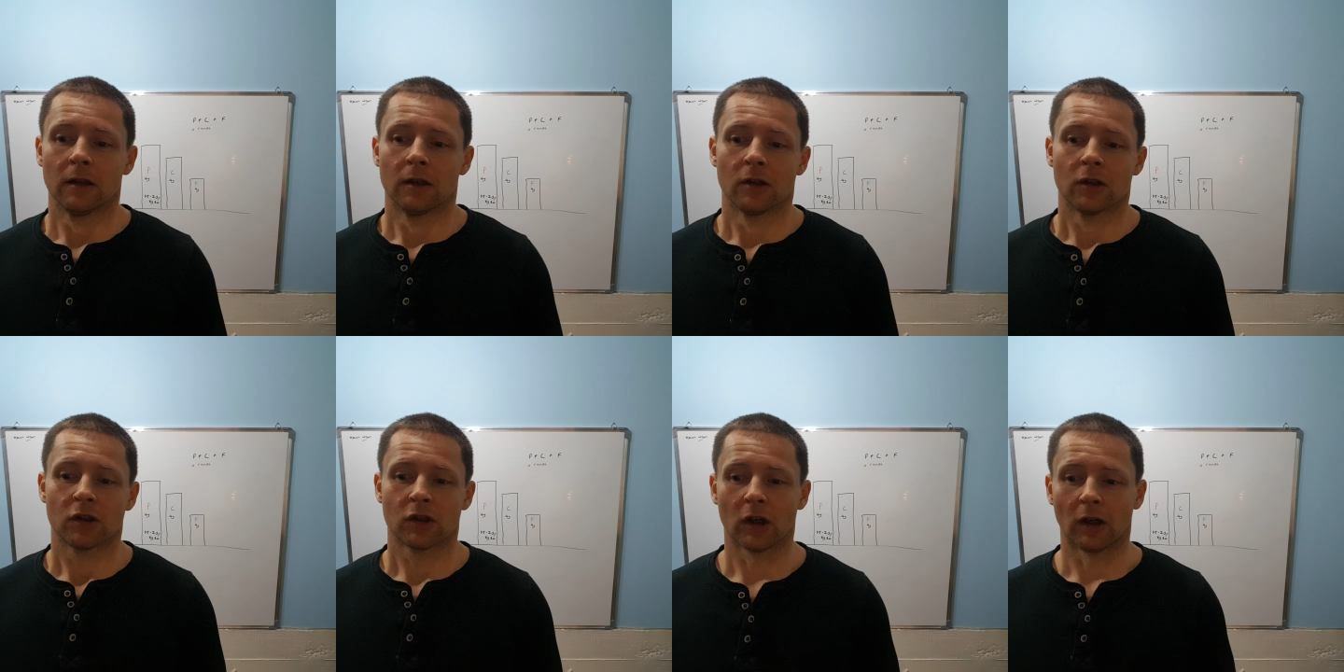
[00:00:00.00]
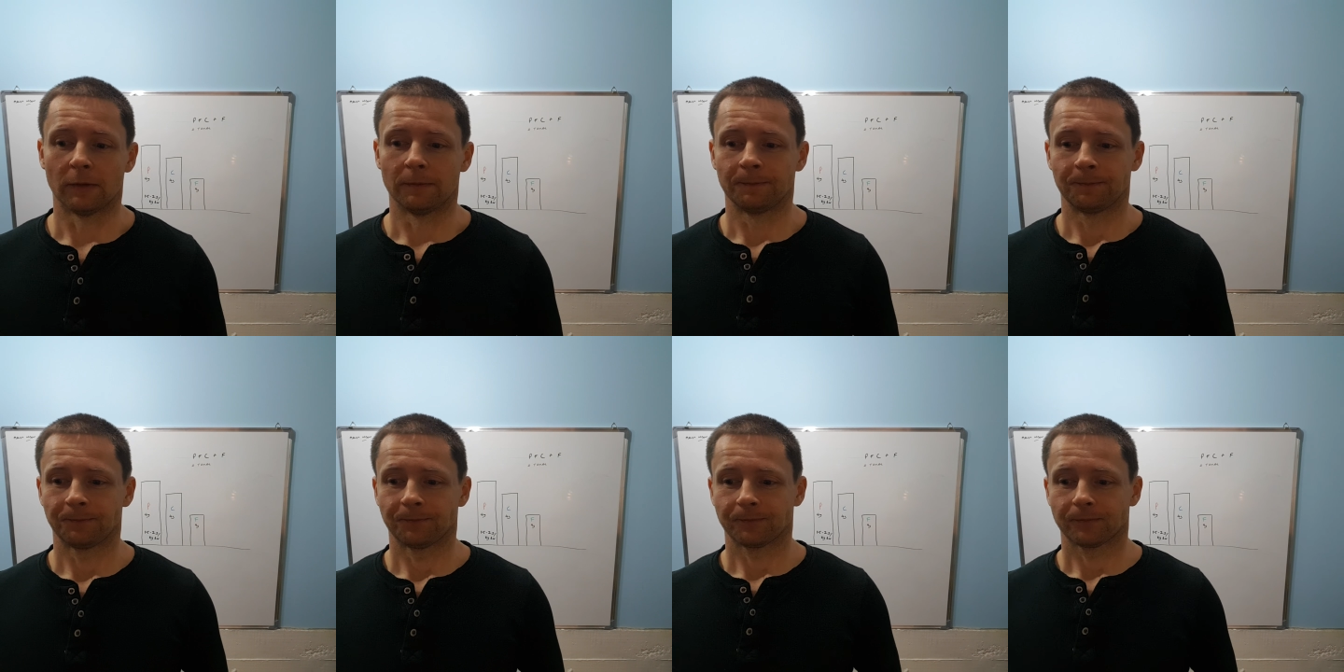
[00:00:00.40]

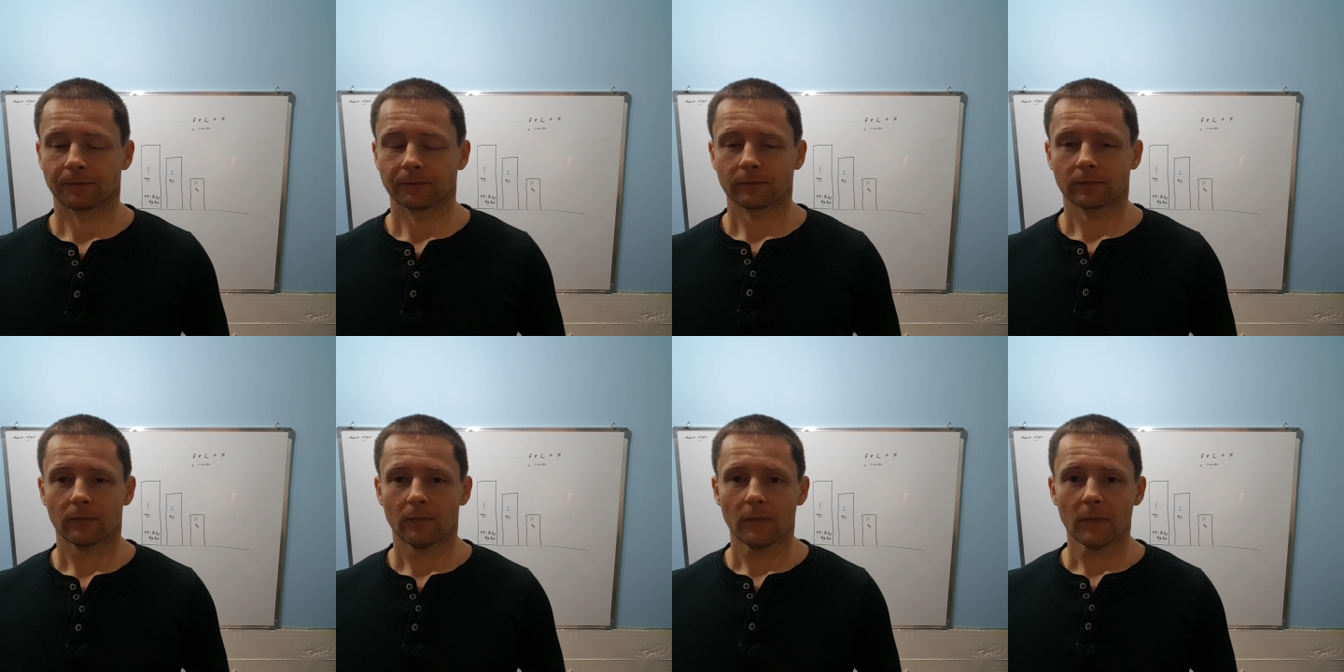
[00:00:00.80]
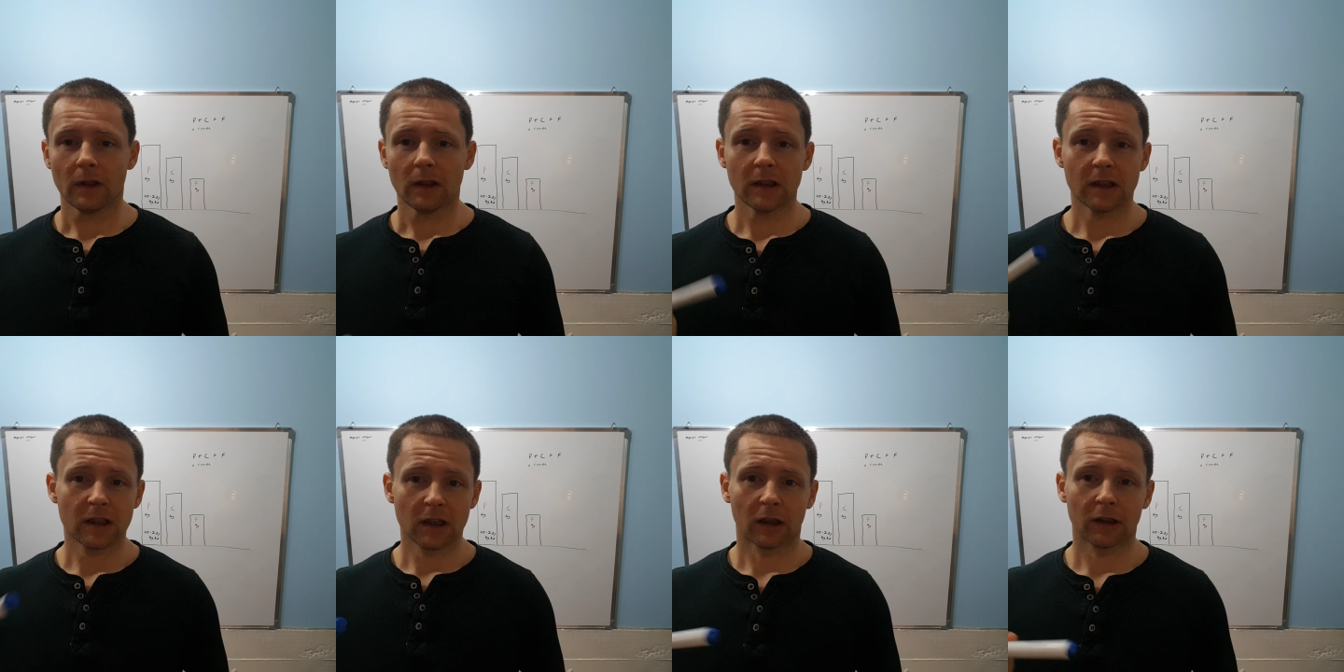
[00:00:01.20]
So
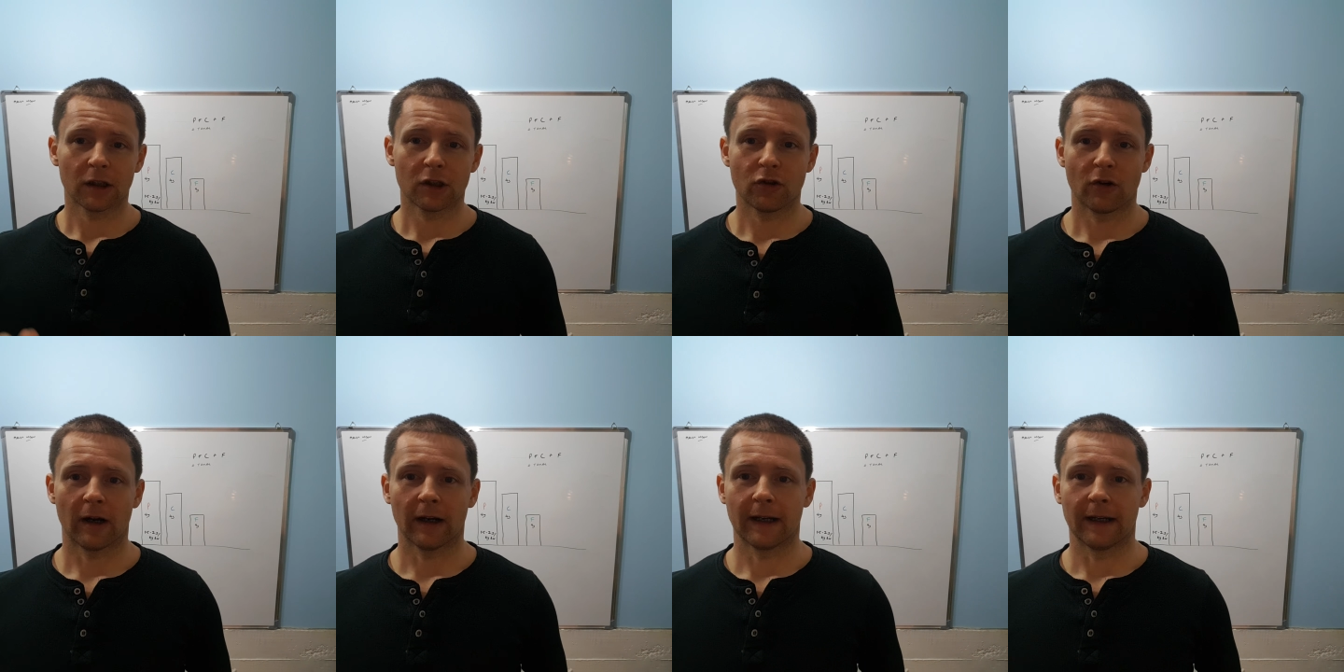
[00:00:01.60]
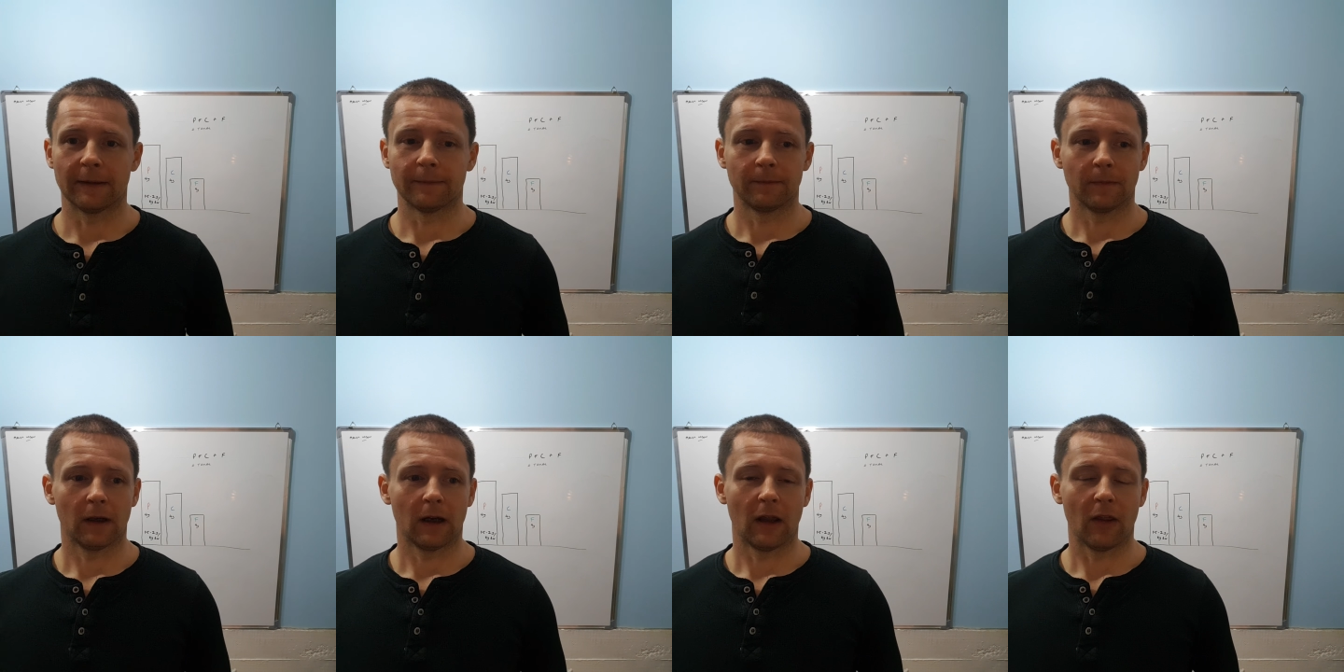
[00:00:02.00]
start to track
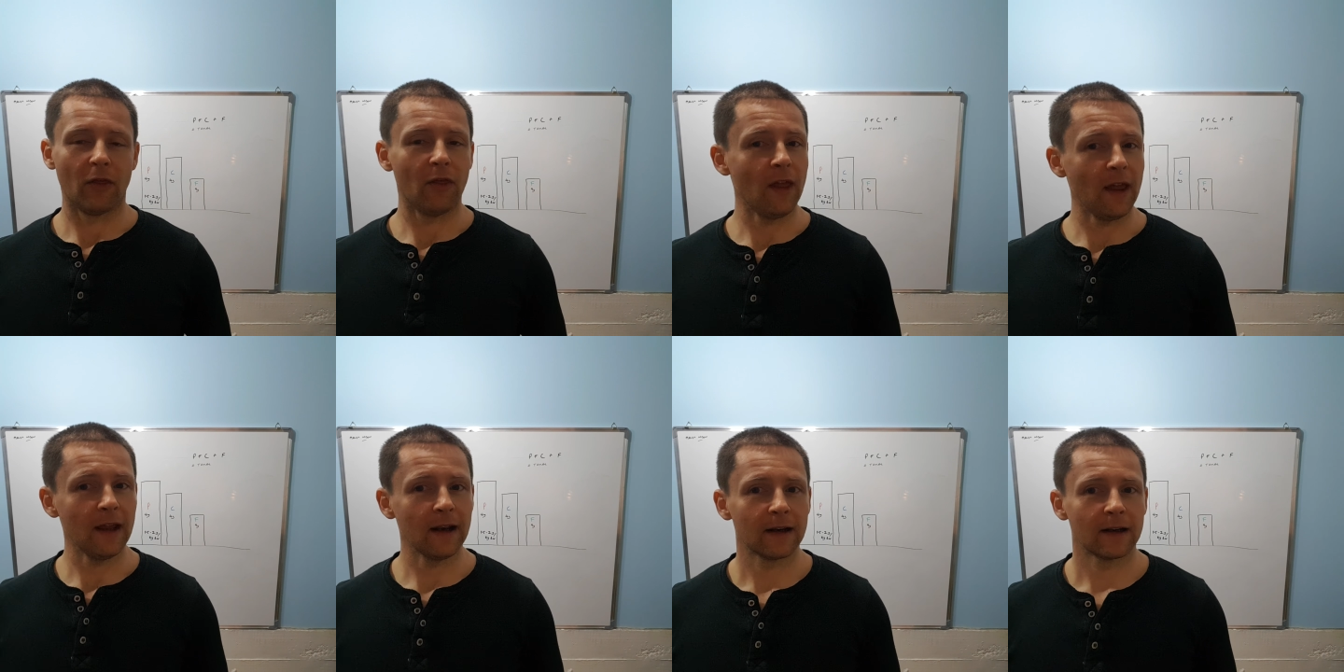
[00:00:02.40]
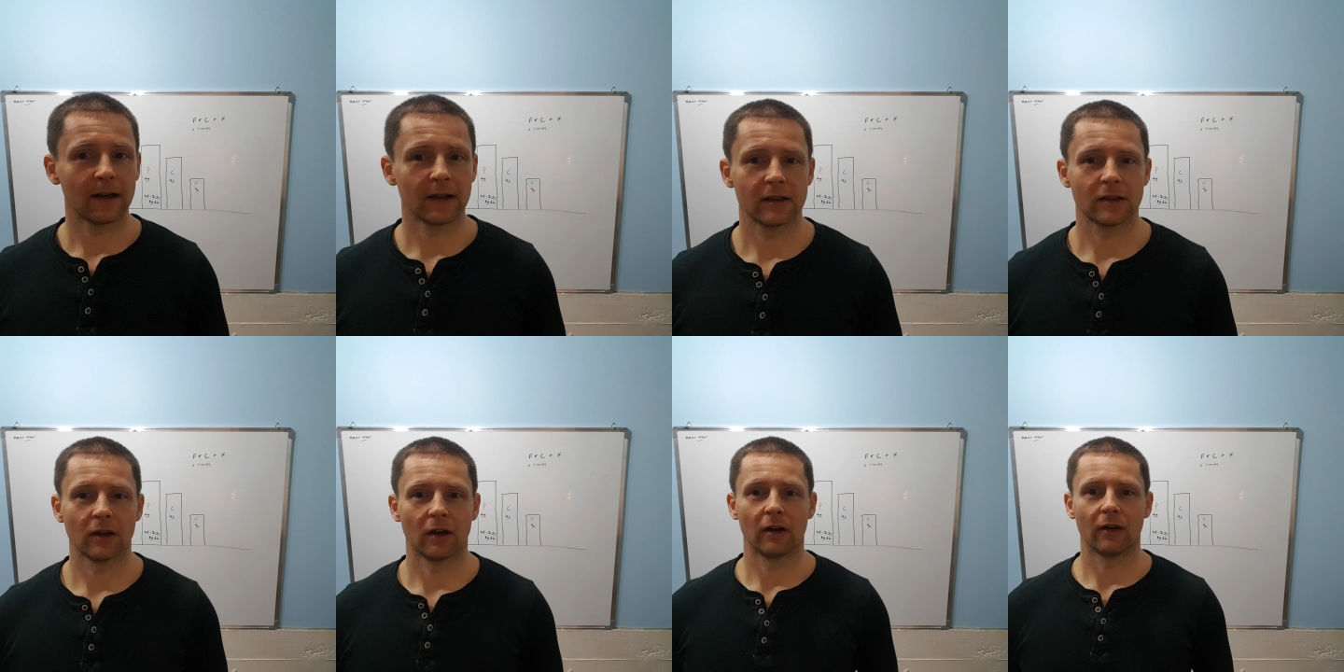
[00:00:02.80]
it, and then I
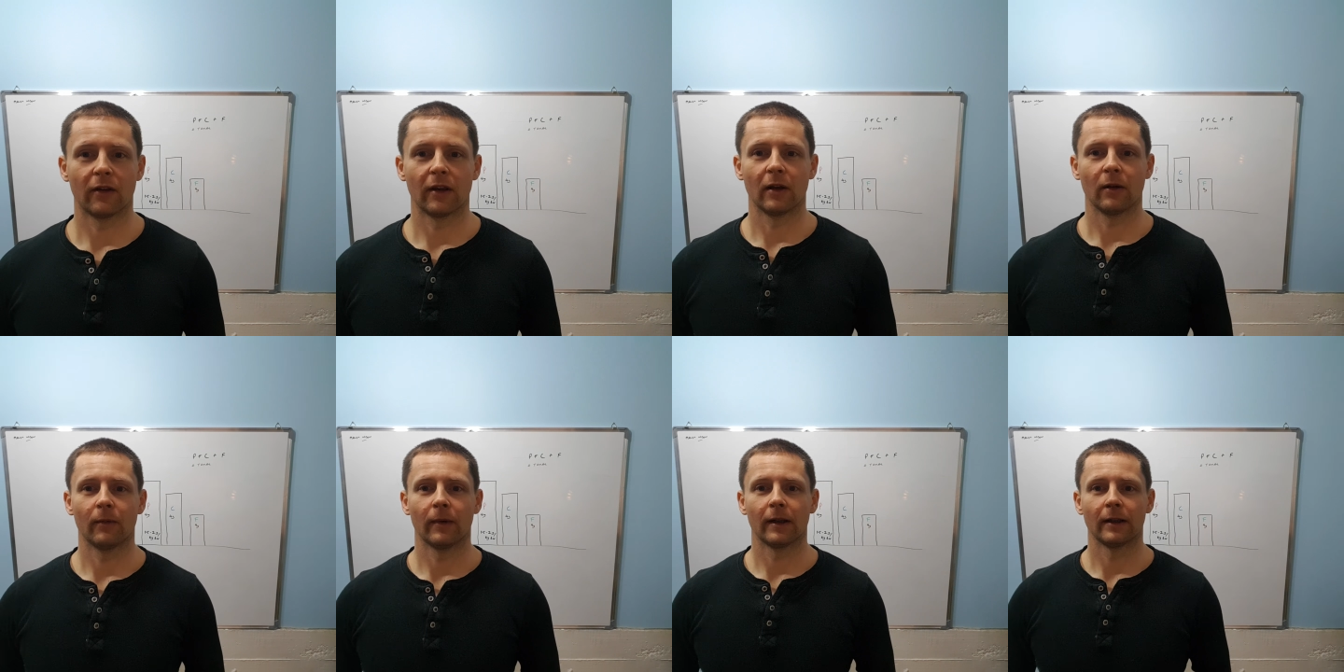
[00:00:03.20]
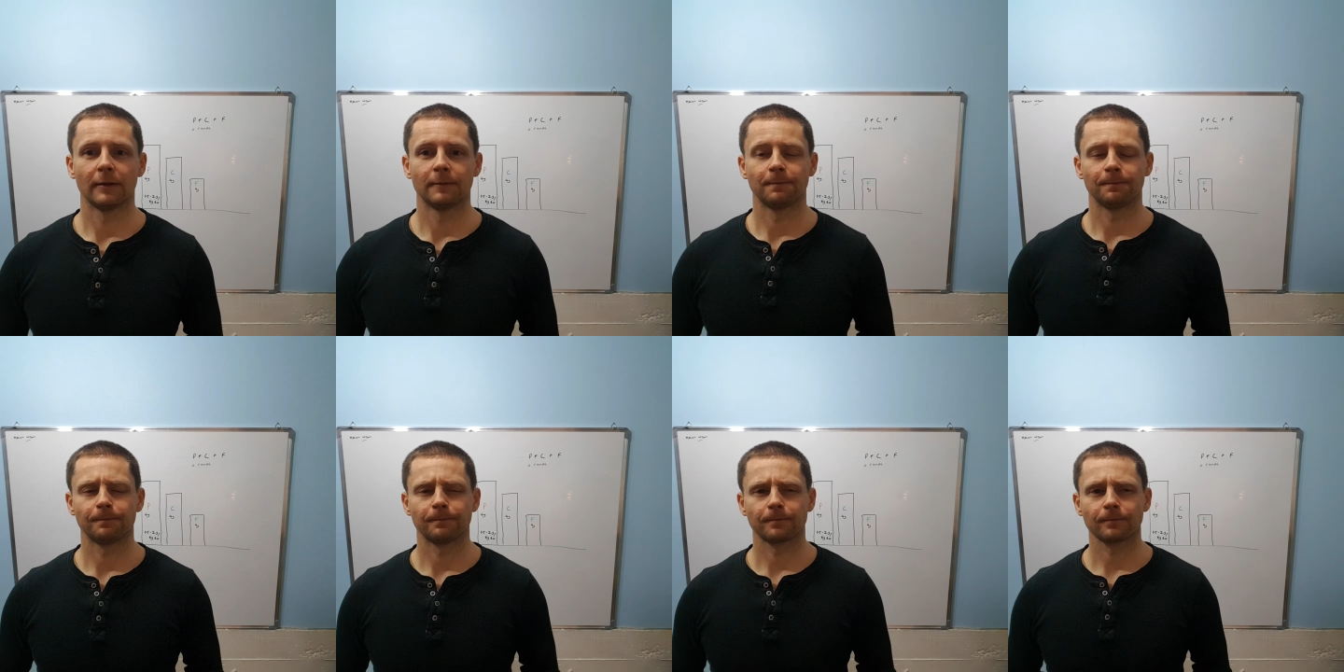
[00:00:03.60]
started to think,
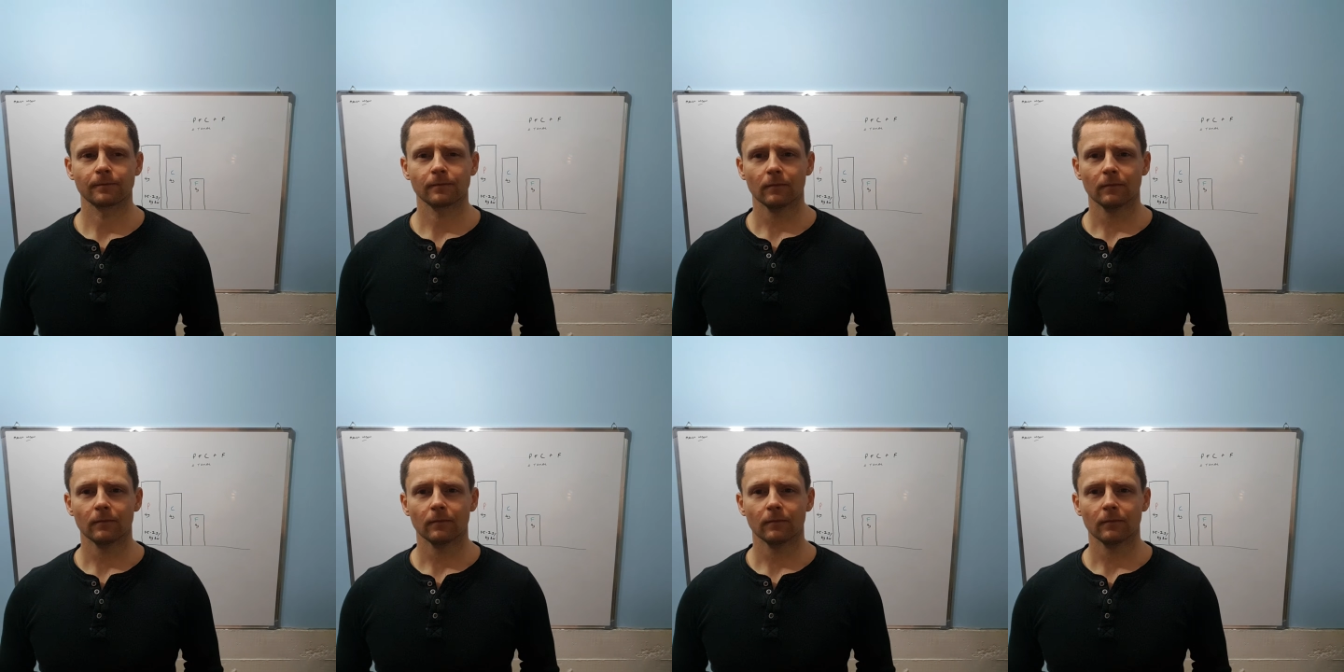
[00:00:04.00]
well,